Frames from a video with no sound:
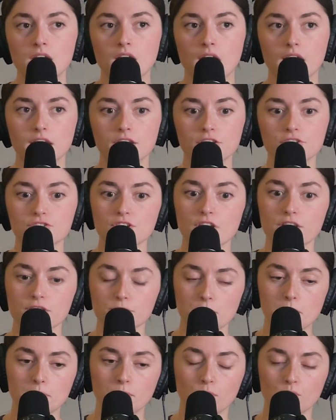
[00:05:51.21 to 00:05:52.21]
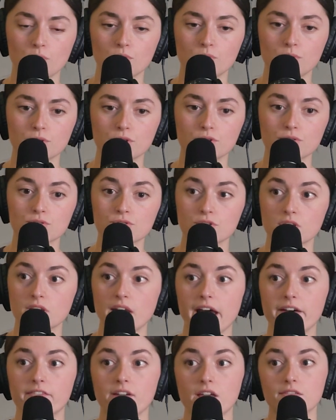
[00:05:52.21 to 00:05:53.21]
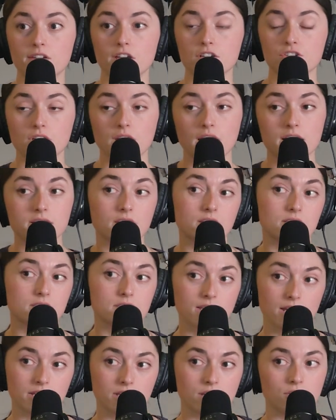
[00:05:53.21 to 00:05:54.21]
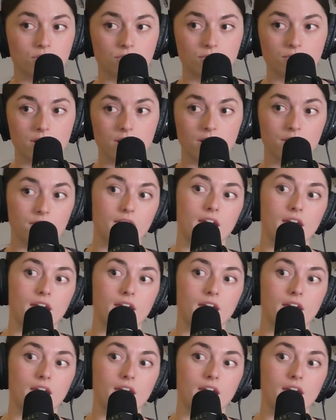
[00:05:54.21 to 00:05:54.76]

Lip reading: And then there's the other people who usually have aviation as a second career.